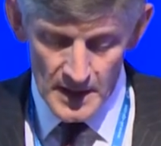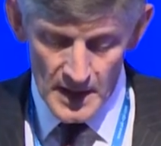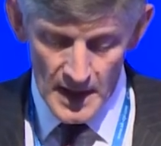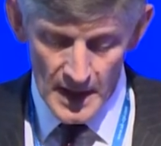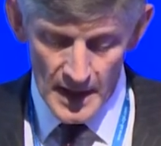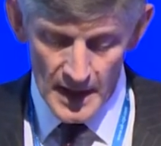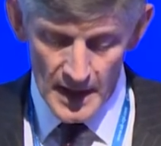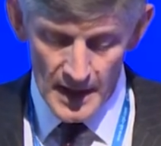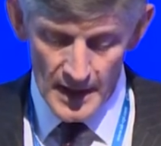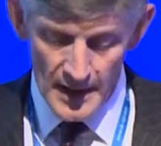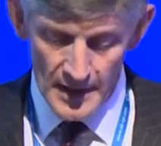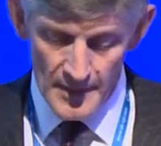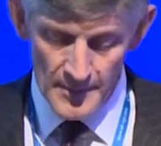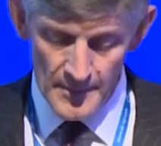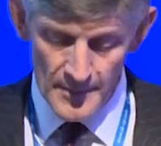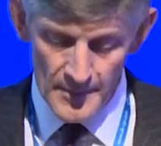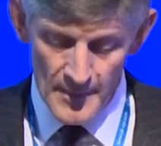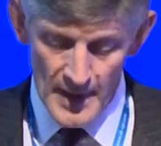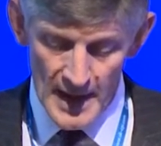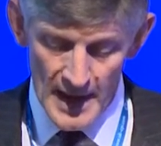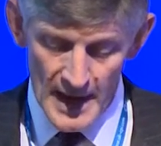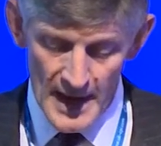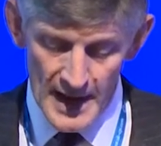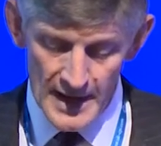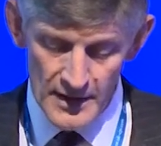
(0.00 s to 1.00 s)
Um,
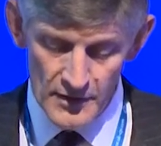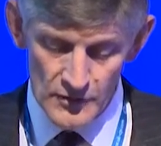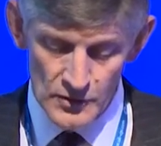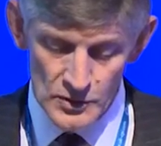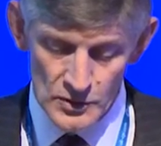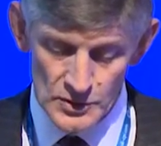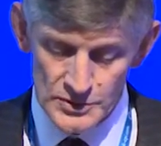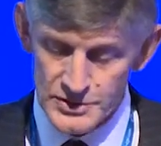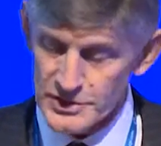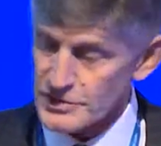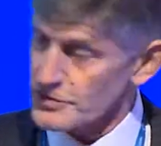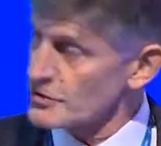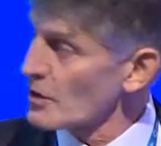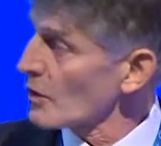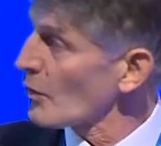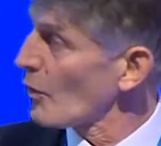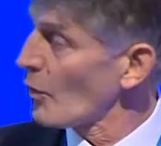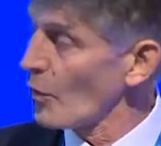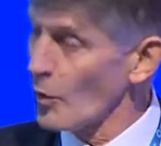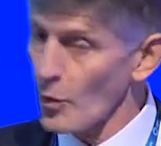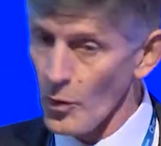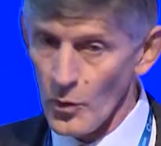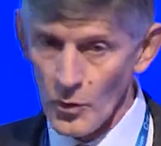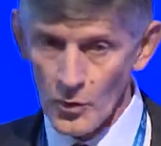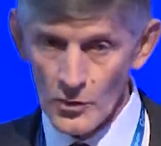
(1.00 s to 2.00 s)
and of course, it's not
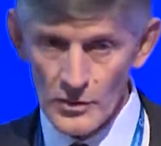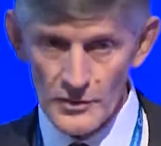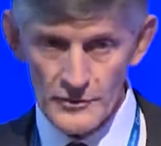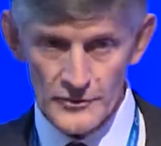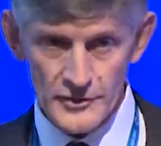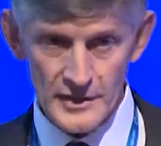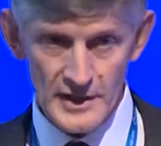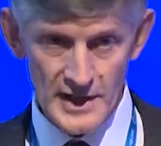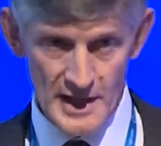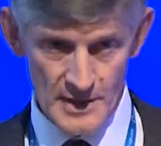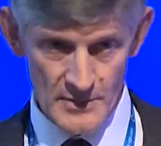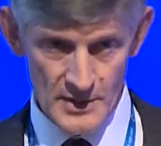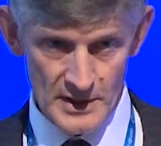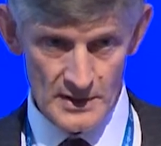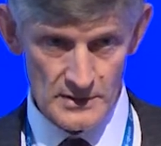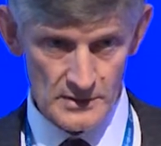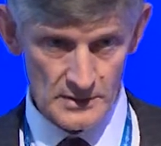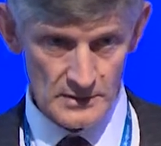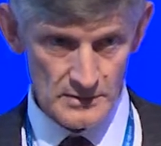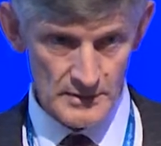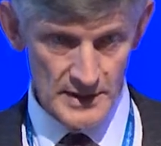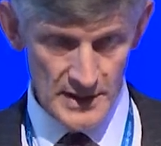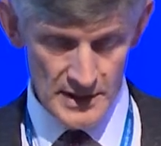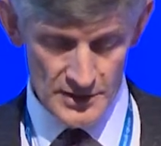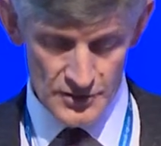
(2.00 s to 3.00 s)
all of the
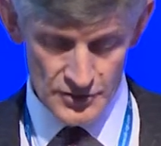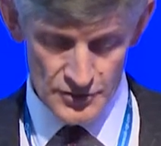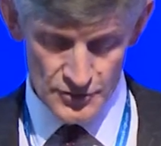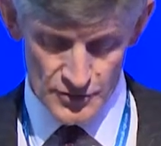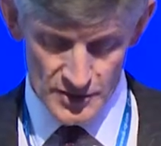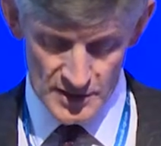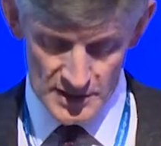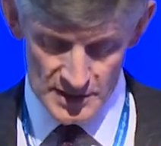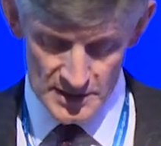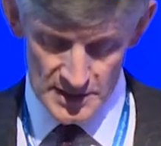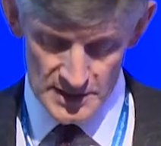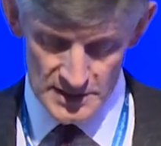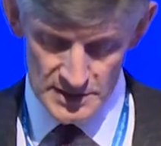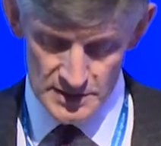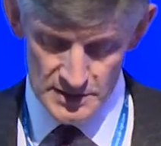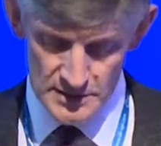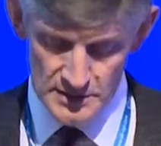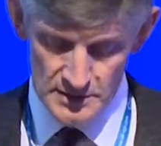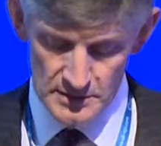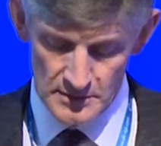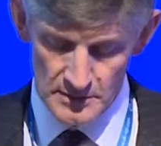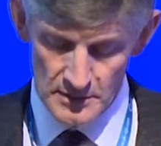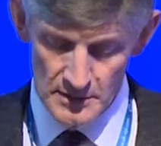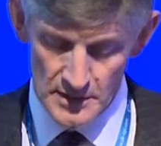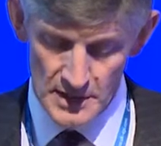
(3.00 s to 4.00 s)
chemical industry in
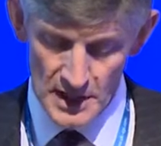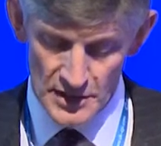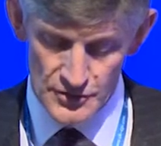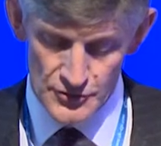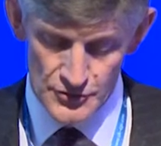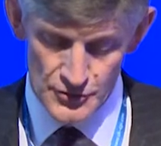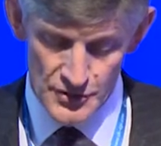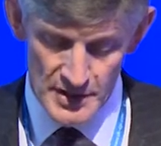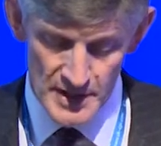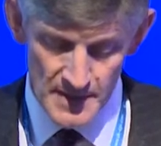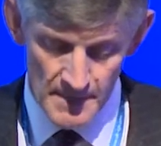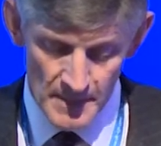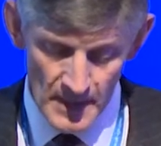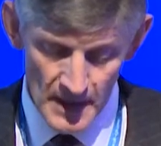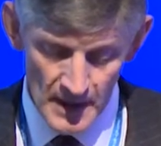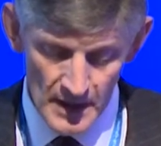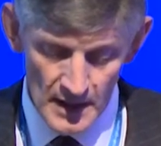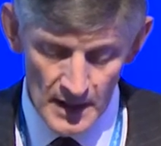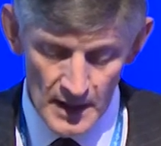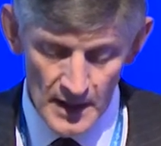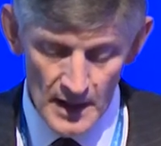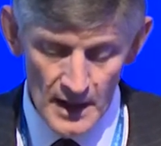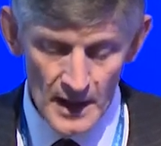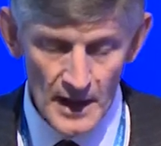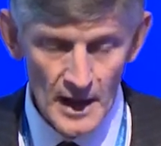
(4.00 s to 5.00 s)
this country,
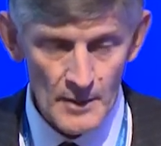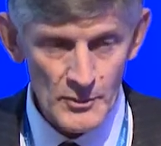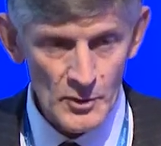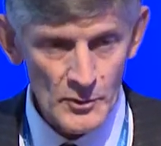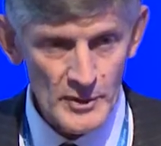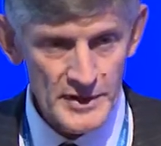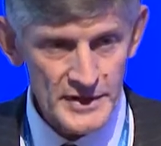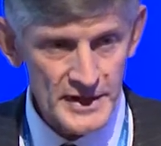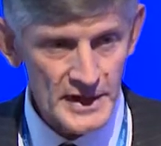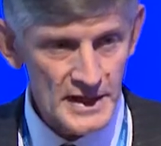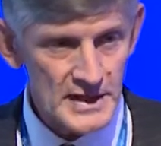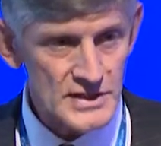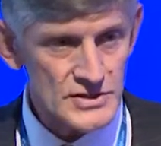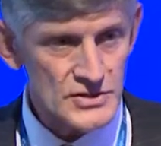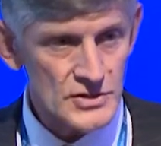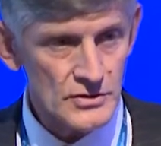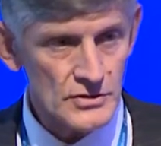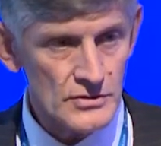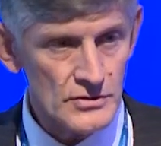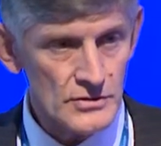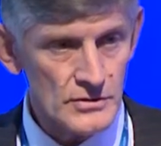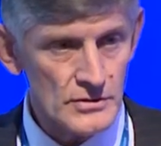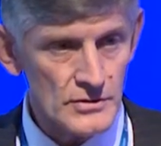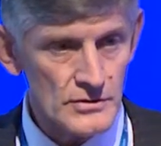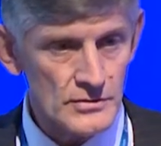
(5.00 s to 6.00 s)
uh, but we think it's a
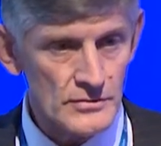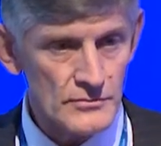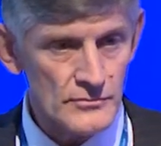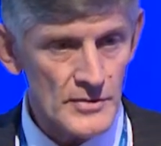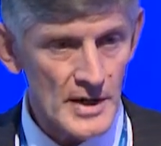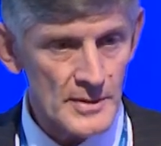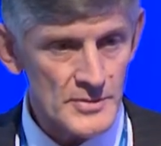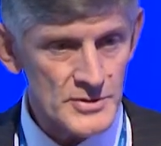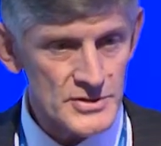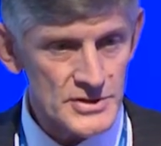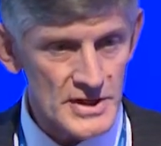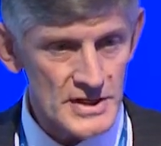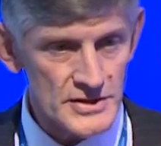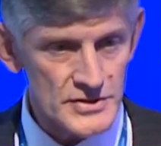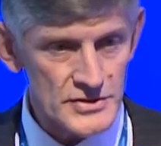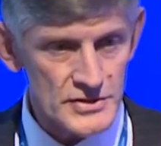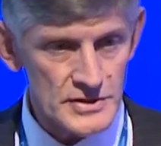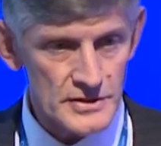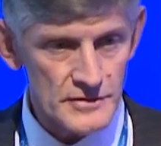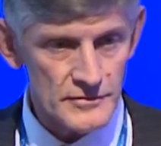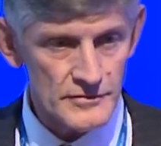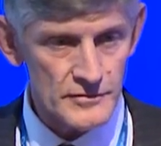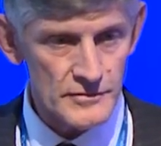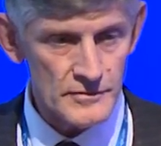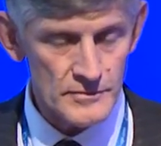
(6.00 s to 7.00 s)
good
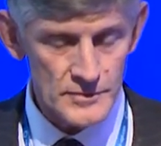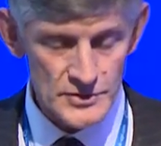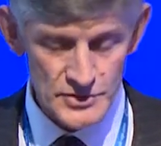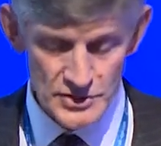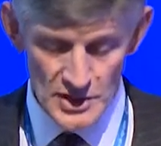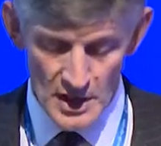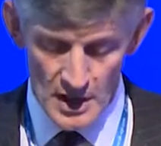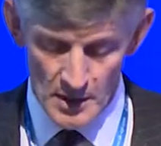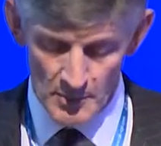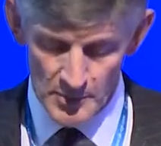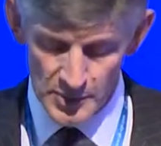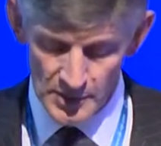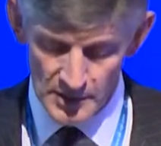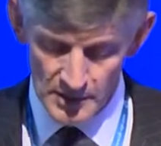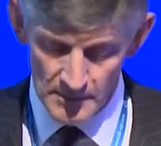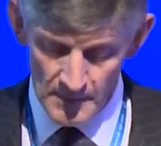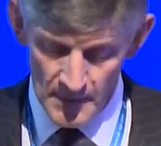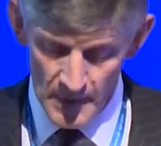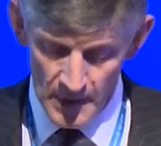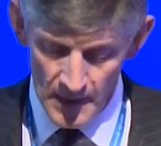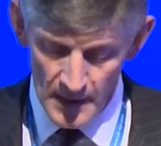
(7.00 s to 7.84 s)
representative sample.